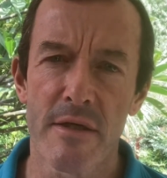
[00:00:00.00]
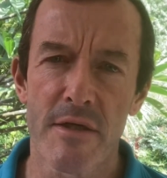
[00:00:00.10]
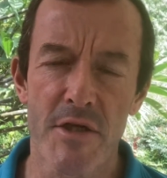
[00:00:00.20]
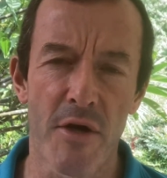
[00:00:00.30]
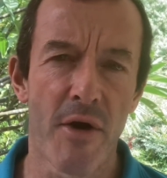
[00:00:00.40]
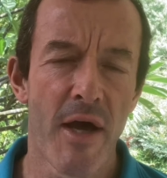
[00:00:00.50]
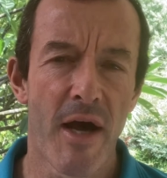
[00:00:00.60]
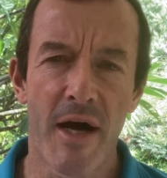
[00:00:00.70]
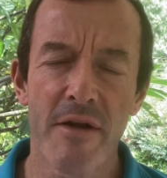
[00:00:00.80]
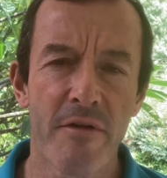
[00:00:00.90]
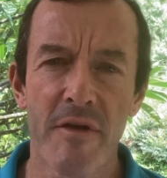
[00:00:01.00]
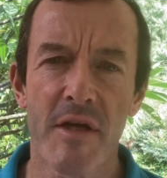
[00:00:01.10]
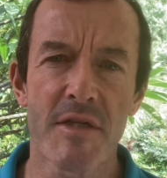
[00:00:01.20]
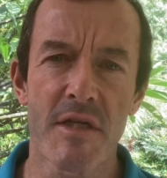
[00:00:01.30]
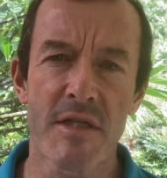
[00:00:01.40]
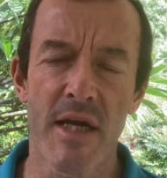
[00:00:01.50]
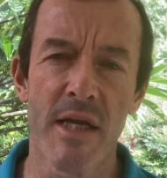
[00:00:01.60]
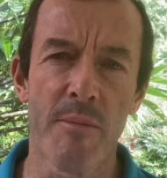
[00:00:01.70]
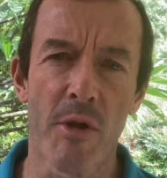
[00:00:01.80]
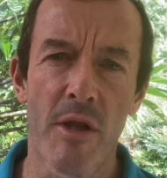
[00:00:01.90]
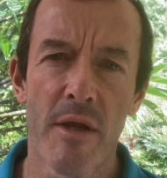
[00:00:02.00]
So I don't think it's sustainable.